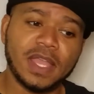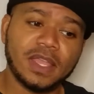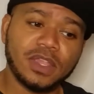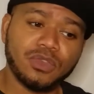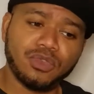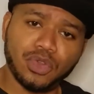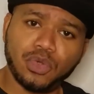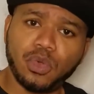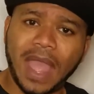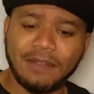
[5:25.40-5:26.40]
you
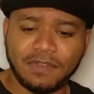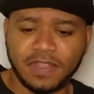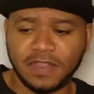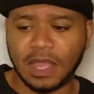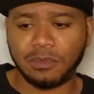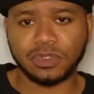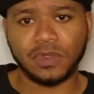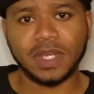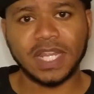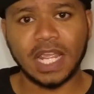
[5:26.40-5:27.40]
knew everything that was on the
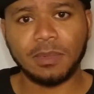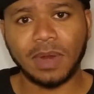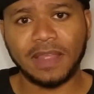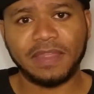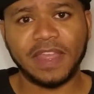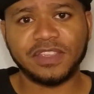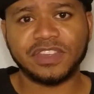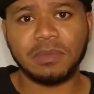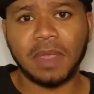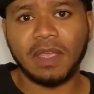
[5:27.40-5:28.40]
table, I think she
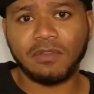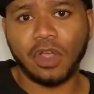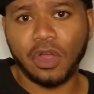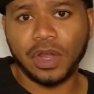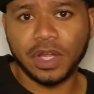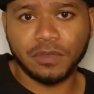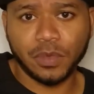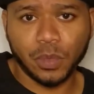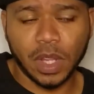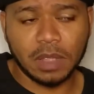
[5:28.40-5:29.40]
may have gone a different
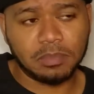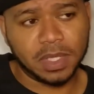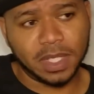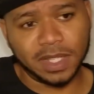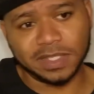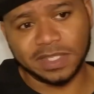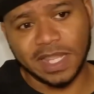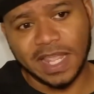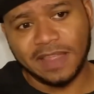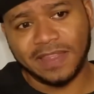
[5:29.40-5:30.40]
way, because
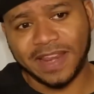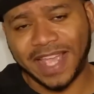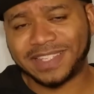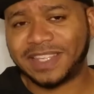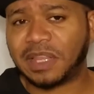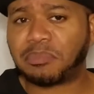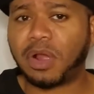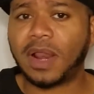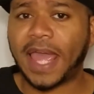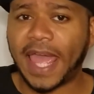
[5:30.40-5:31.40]
the next thing that
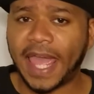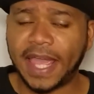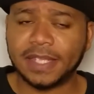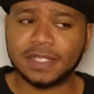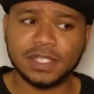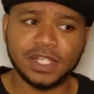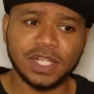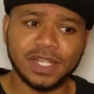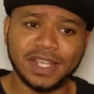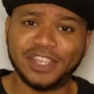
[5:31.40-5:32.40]
Paula has, she
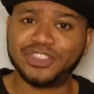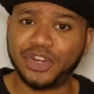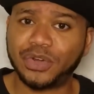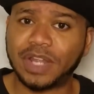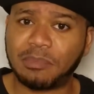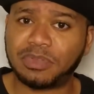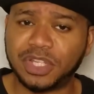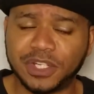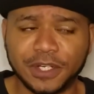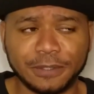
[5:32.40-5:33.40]
is in her deposition.